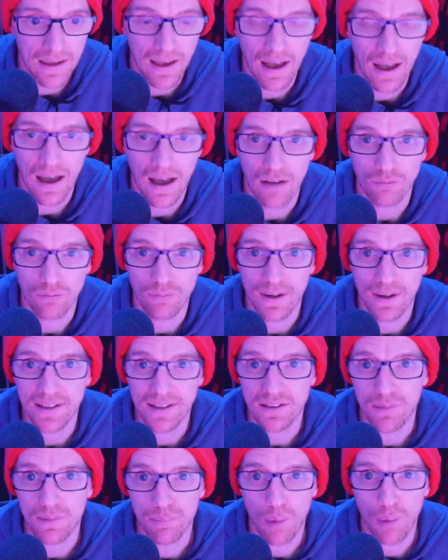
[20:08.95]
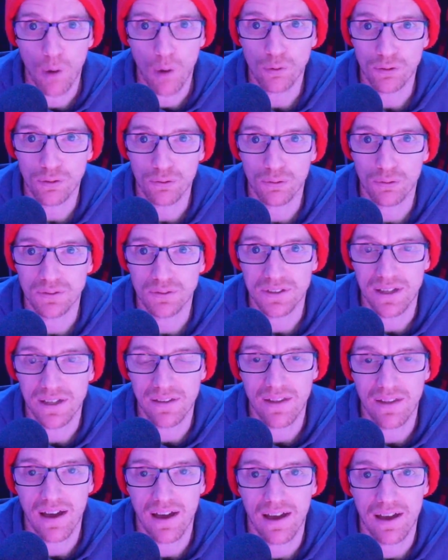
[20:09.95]
ready to bolter all
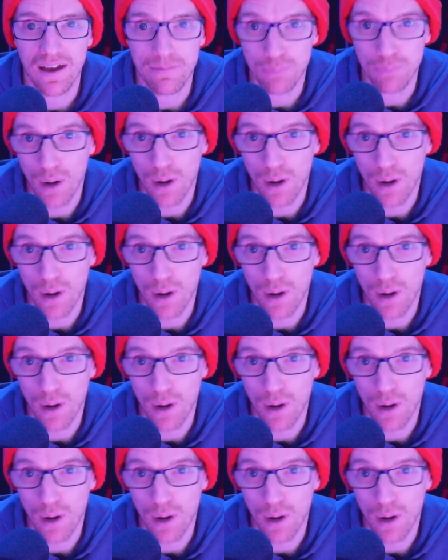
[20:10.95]
together and